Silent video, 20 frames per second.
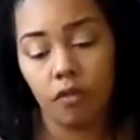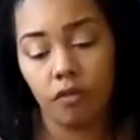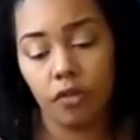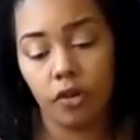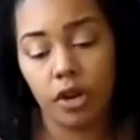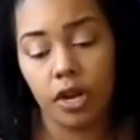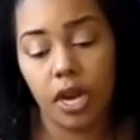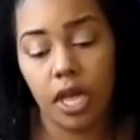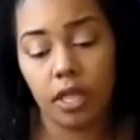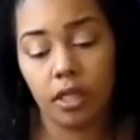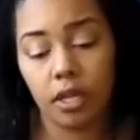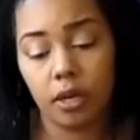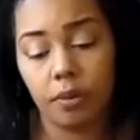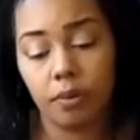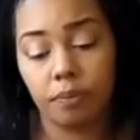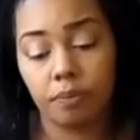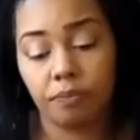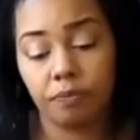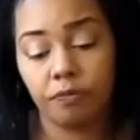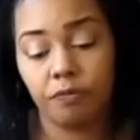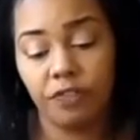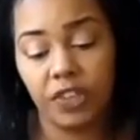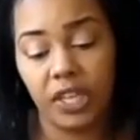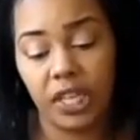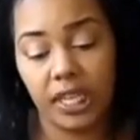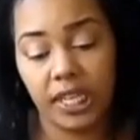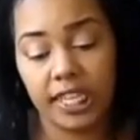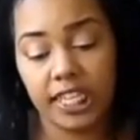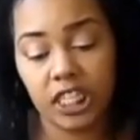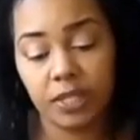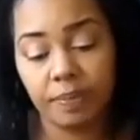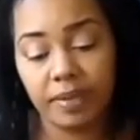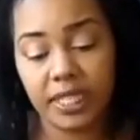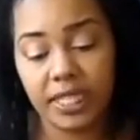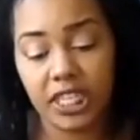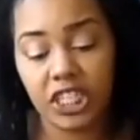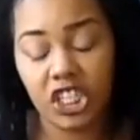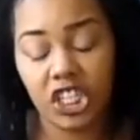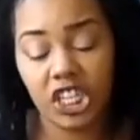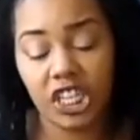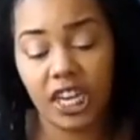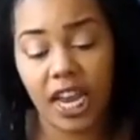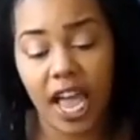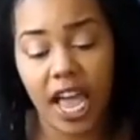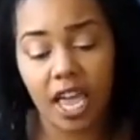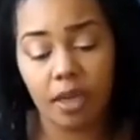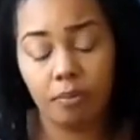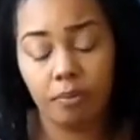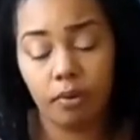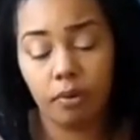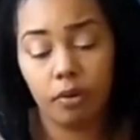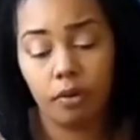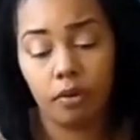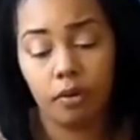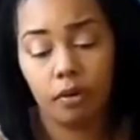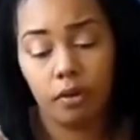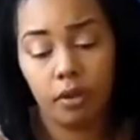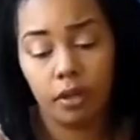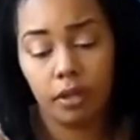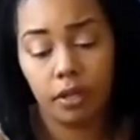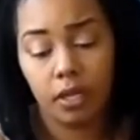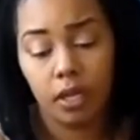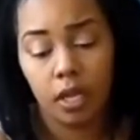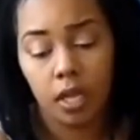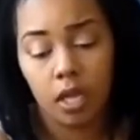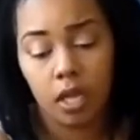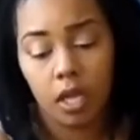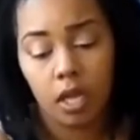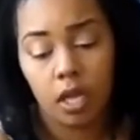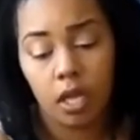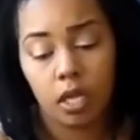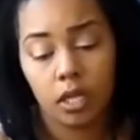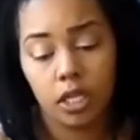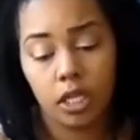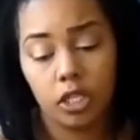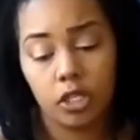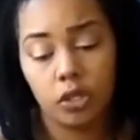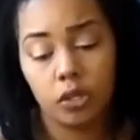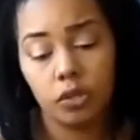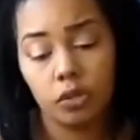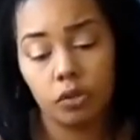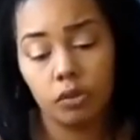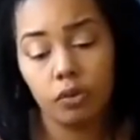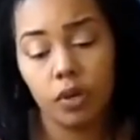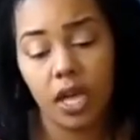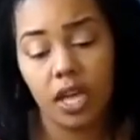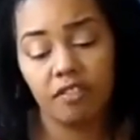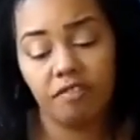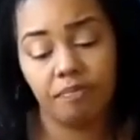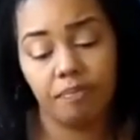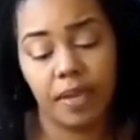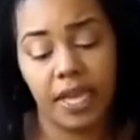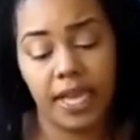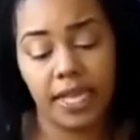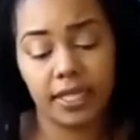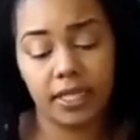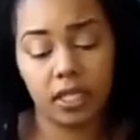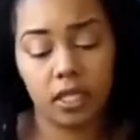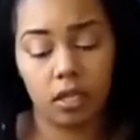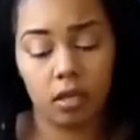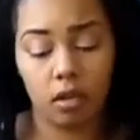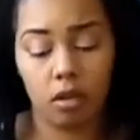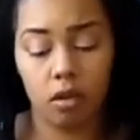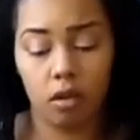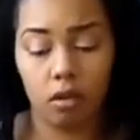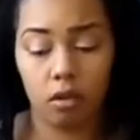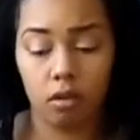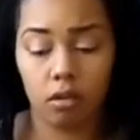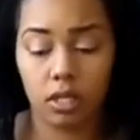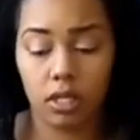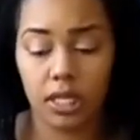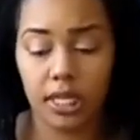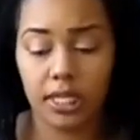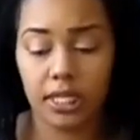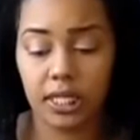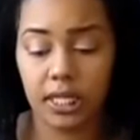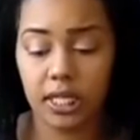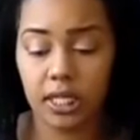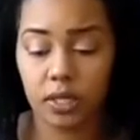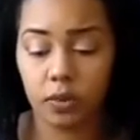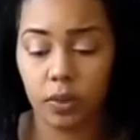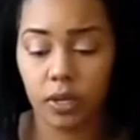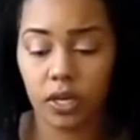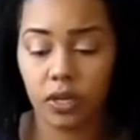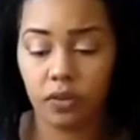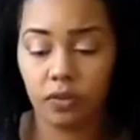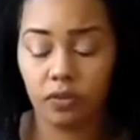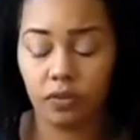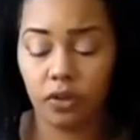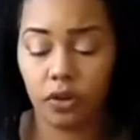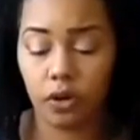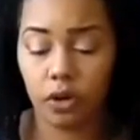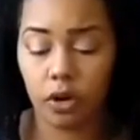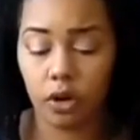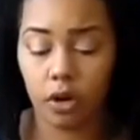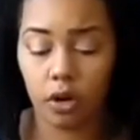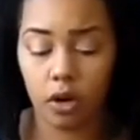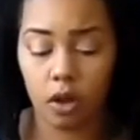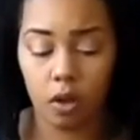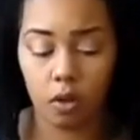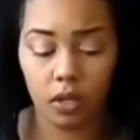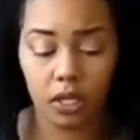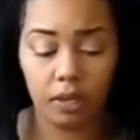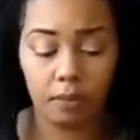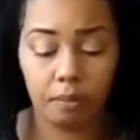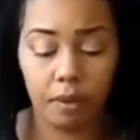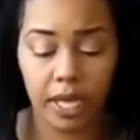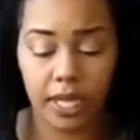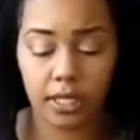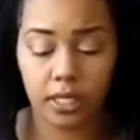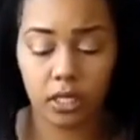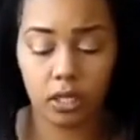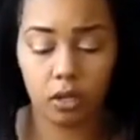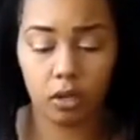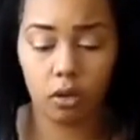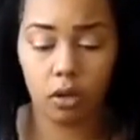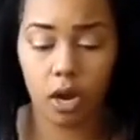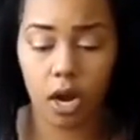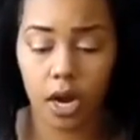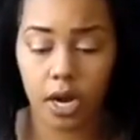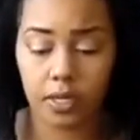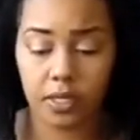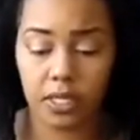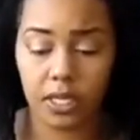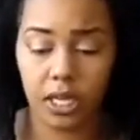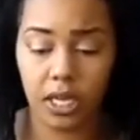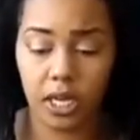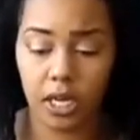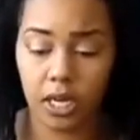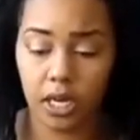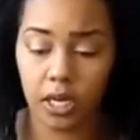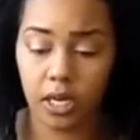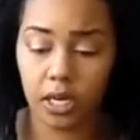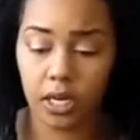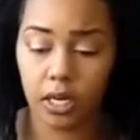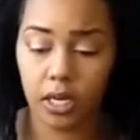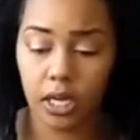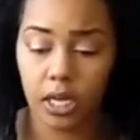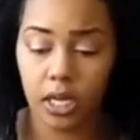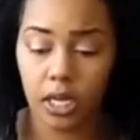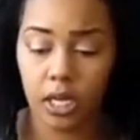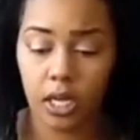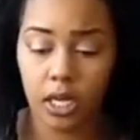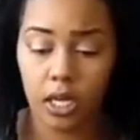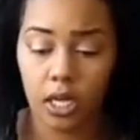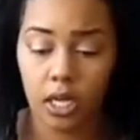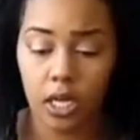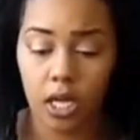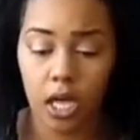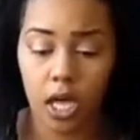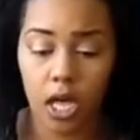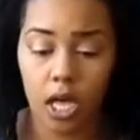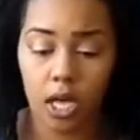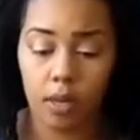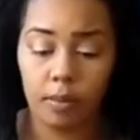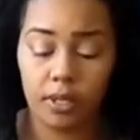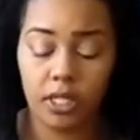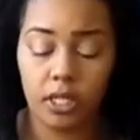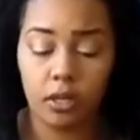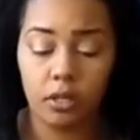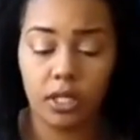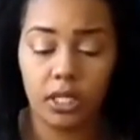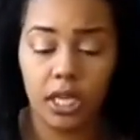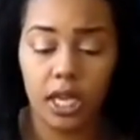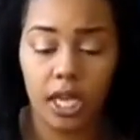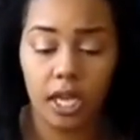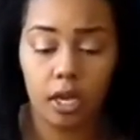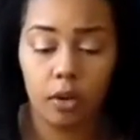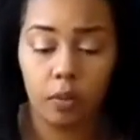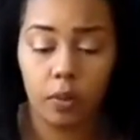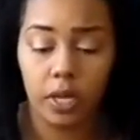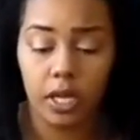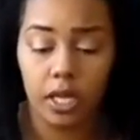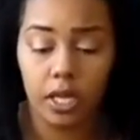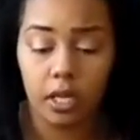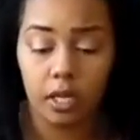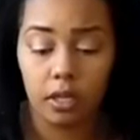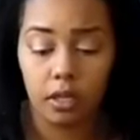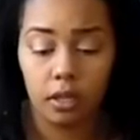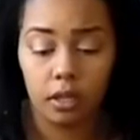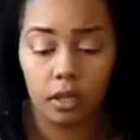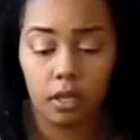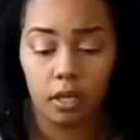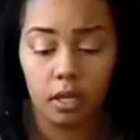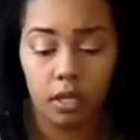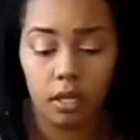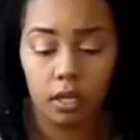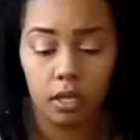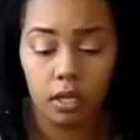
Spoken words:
For another feelings position, I pulled the Two of Pentacles. This is one of your only pentacle cards here, associated with